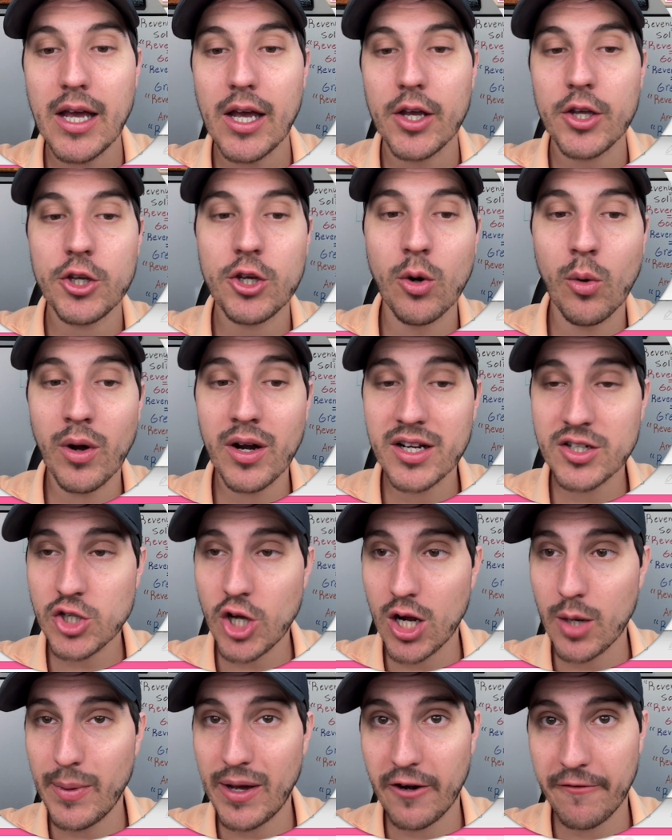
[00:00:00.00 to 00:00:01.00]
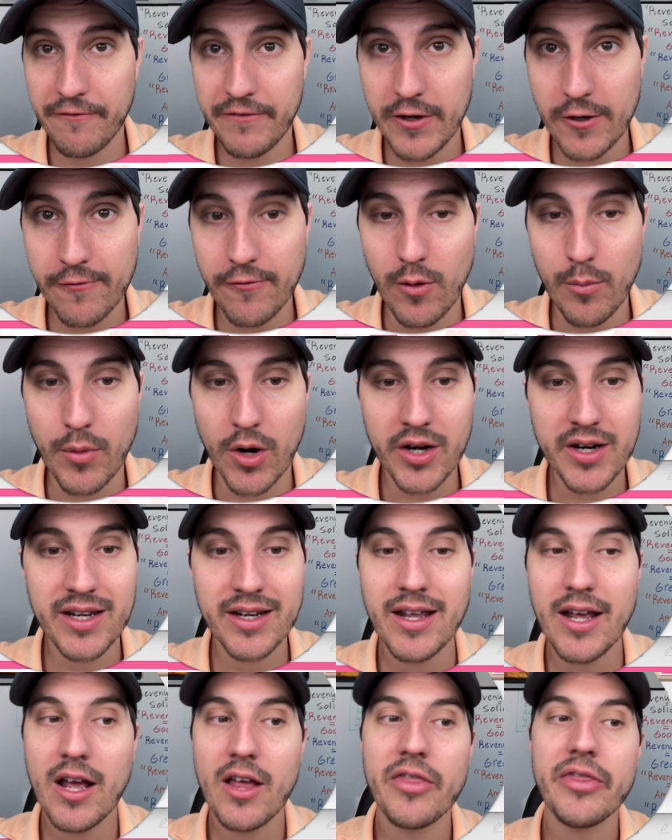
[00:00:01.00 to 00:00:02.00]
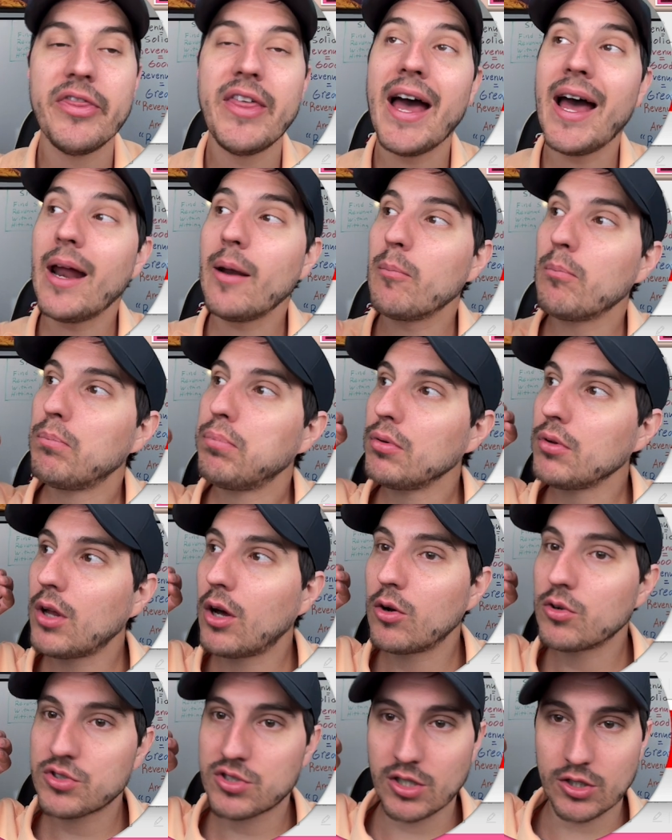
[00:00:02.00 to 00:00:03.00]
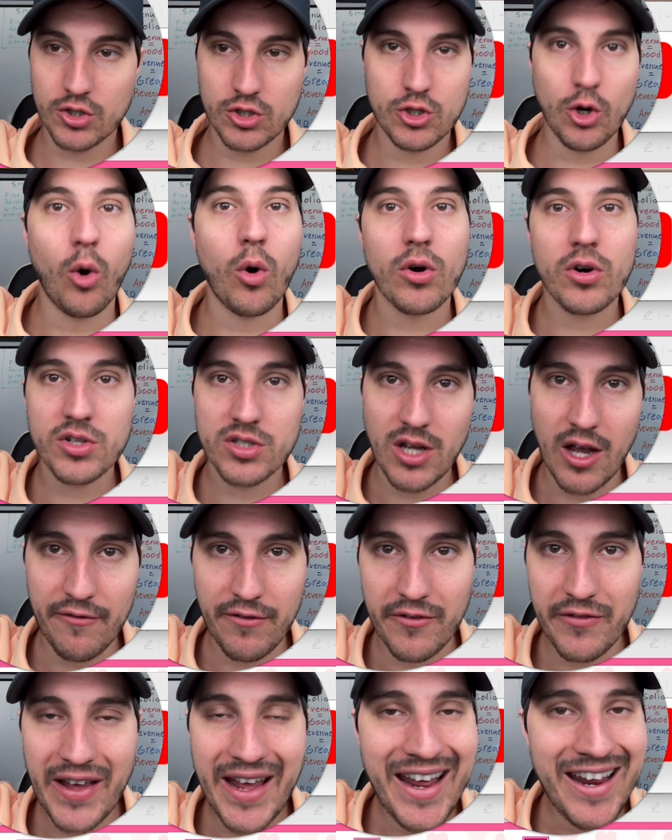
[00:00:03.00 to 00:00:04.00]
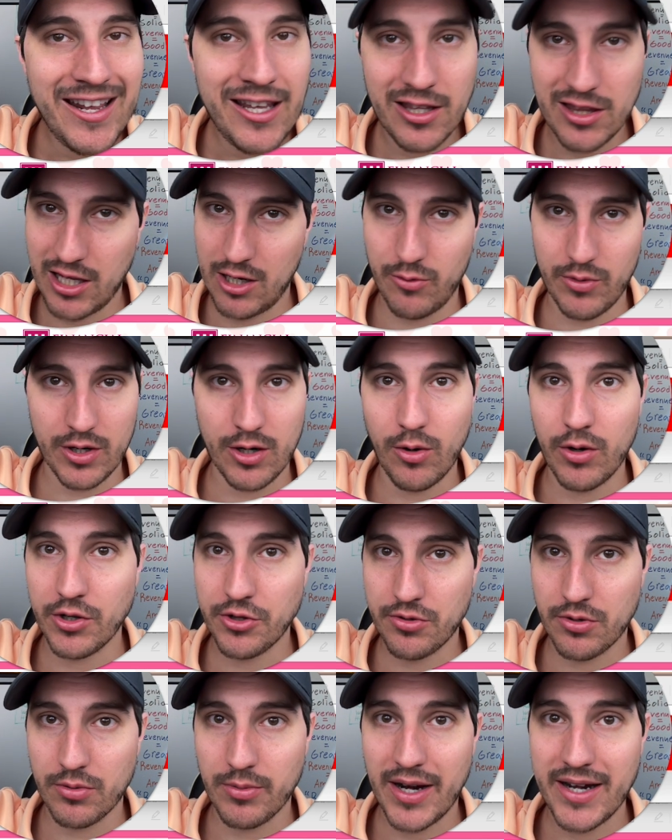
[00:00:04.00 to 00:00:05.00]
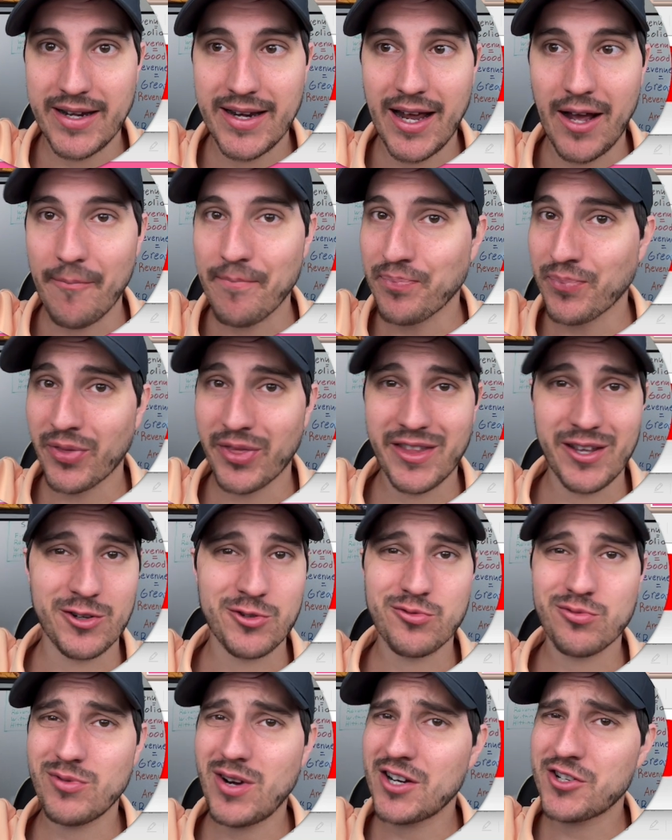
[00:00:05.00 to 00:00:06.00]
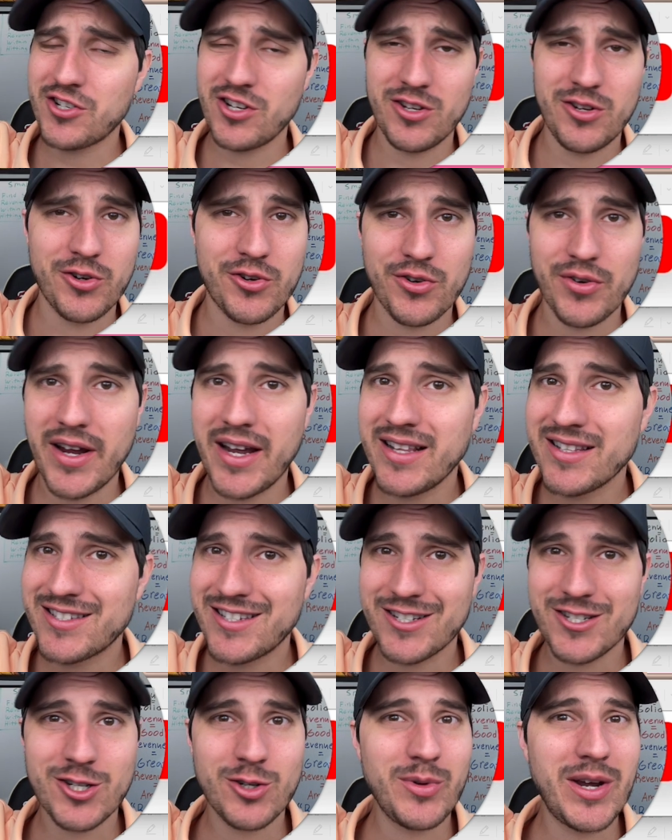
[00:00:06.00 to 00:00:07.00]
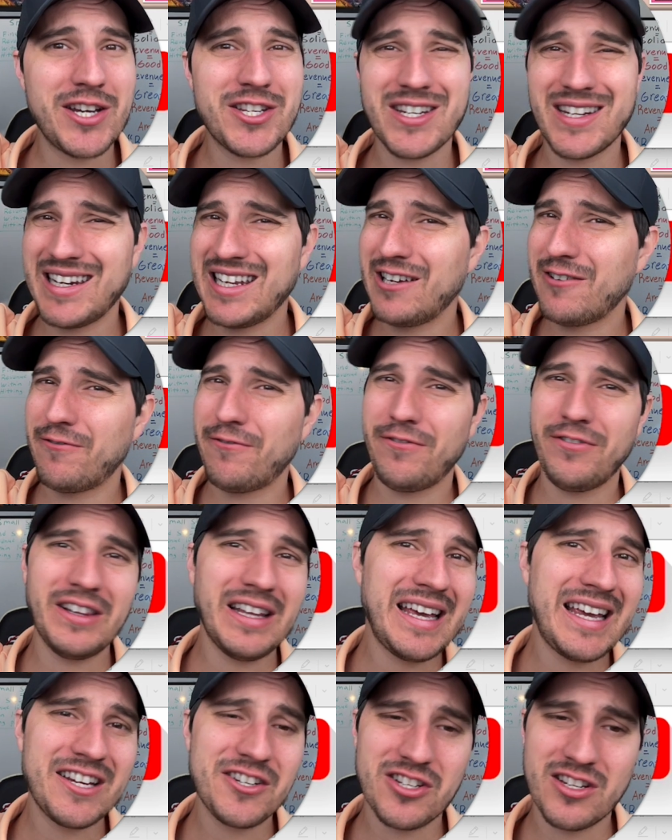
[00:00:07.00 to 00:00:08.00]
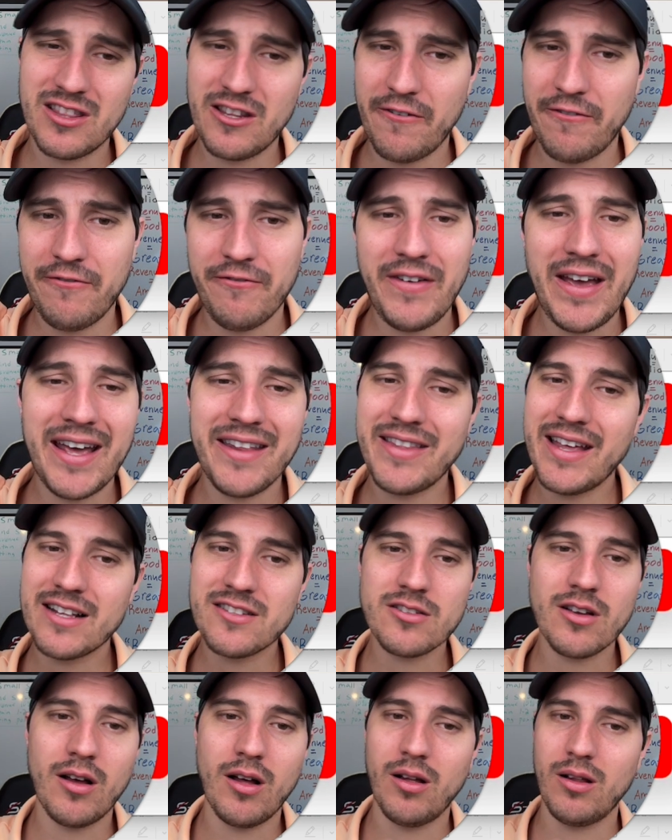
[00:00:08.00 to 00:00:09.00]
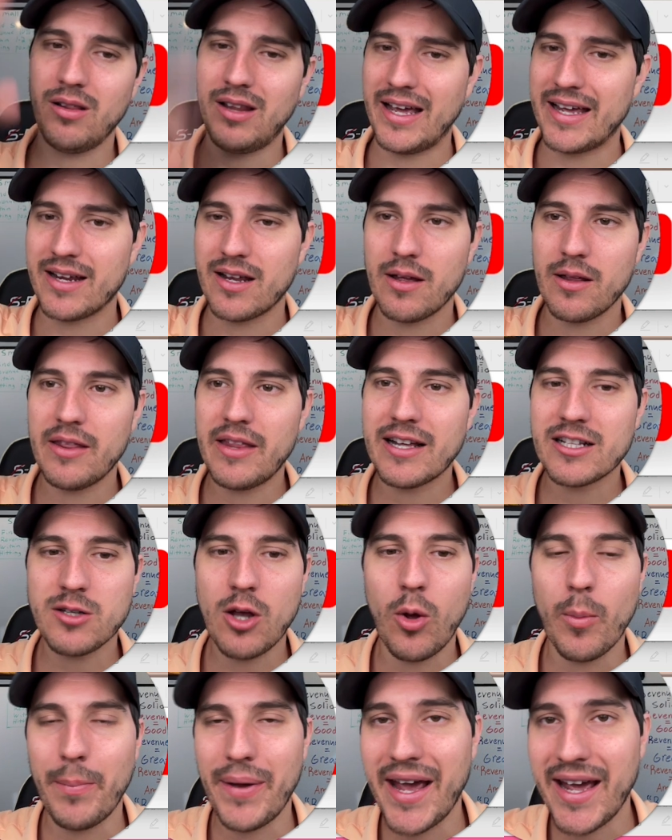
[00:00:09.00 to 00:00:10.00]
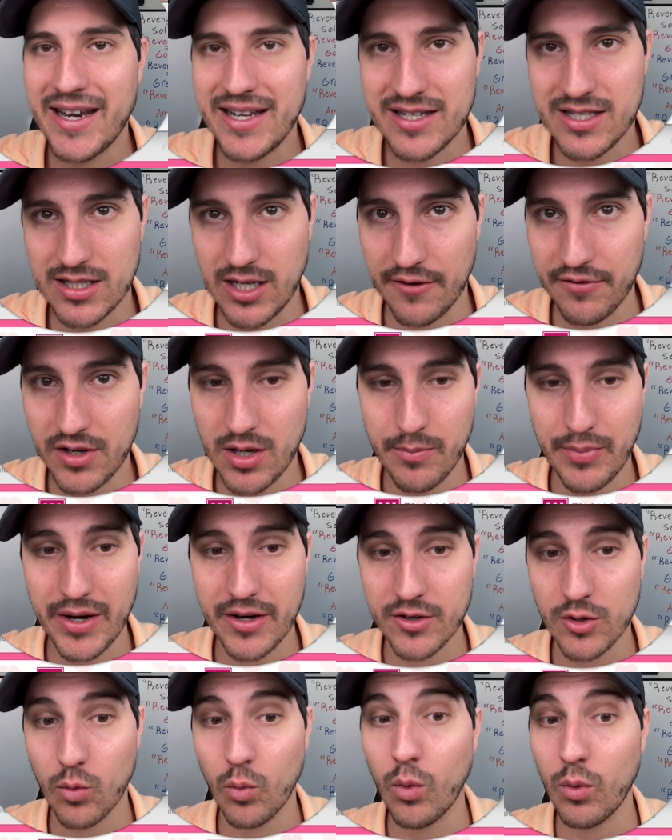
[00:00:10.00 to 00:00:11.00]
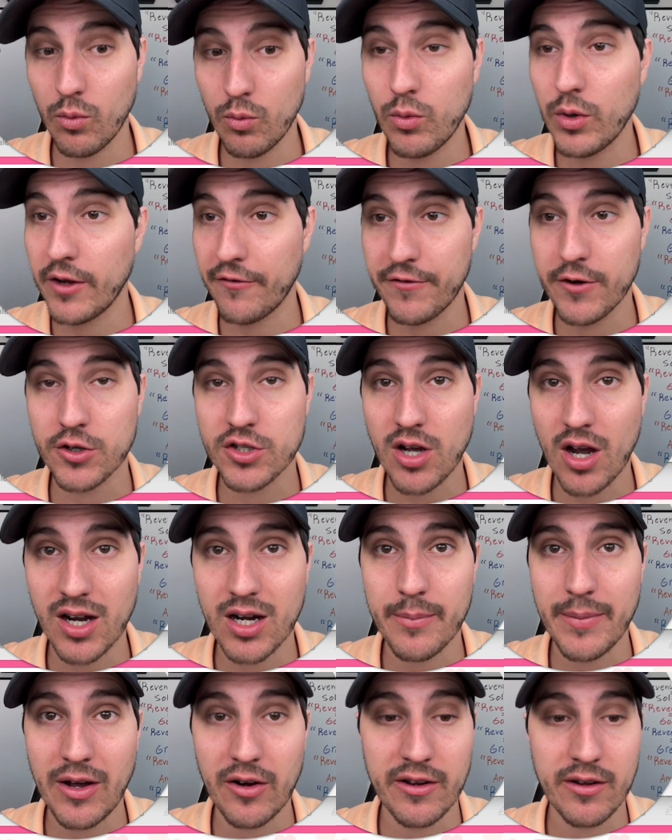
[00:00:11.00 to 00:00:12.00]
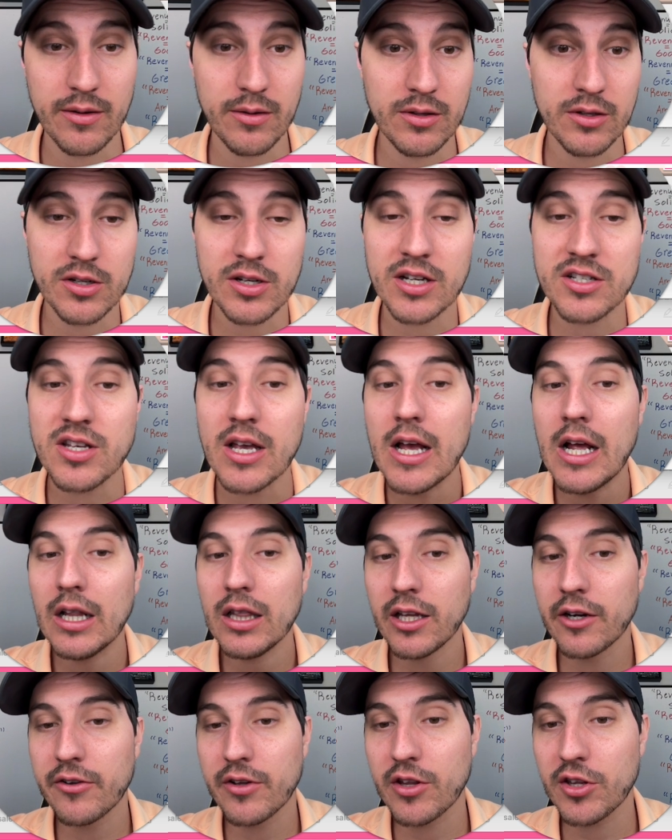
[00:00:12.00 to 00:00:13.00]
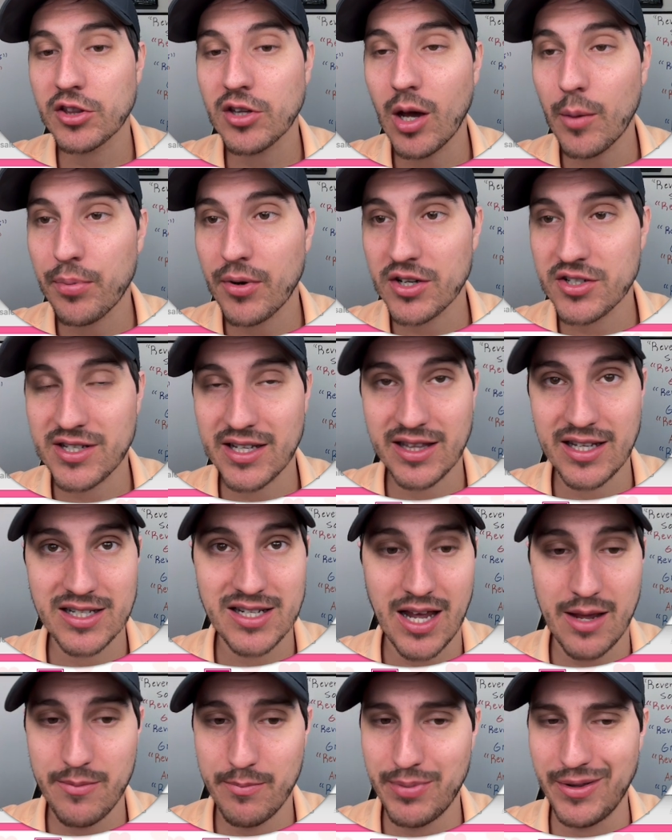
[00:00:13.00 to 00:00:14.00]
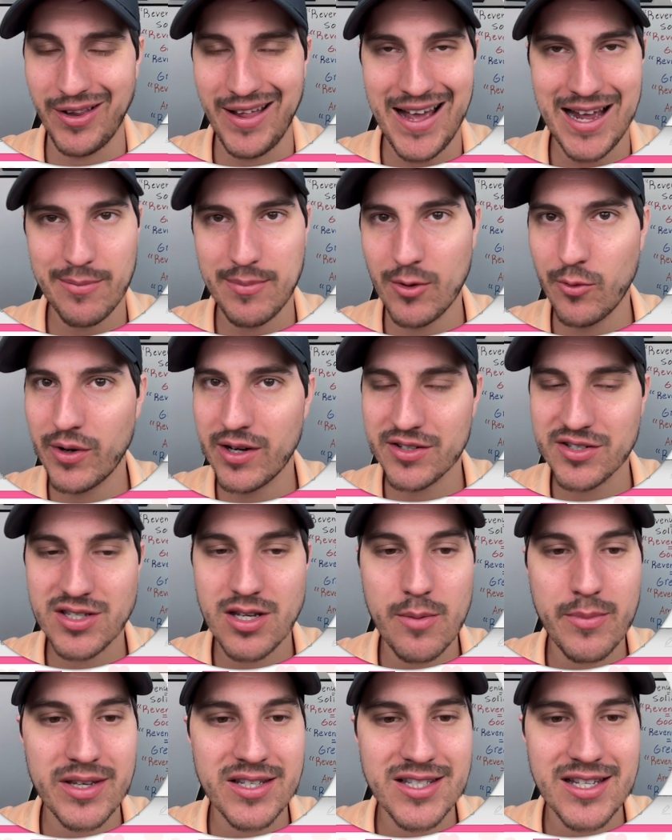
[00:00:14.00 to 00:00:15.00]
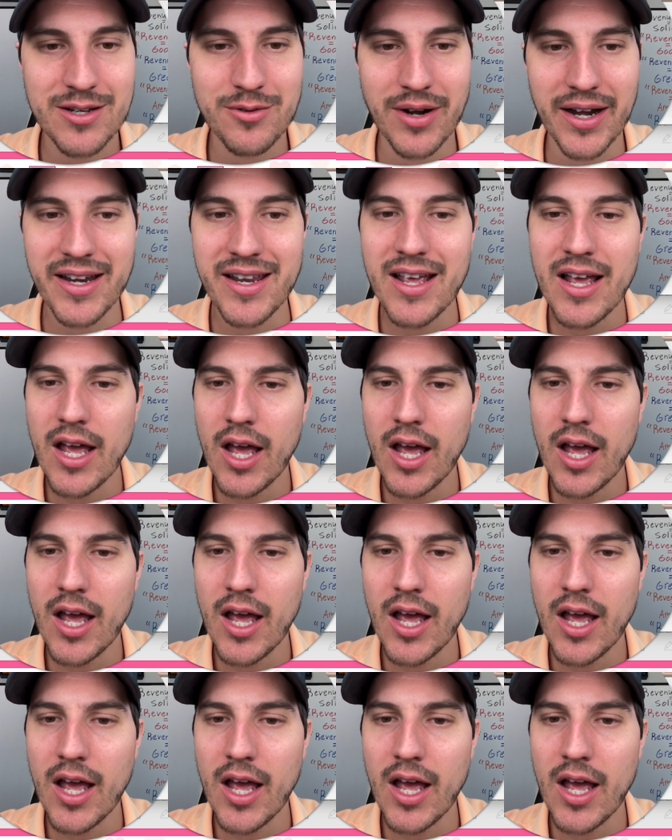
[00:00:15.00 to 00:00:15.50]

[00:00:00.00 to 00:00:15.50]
You want to talk about a fearful market? That blows the doors off of anything we're going through right now. This Russia-Ukraine situation, inflation, the Fed, that's all petty stuff compared to if you're talking about, because literally the thought process at that time, Bill Ackman went on CNBC, right?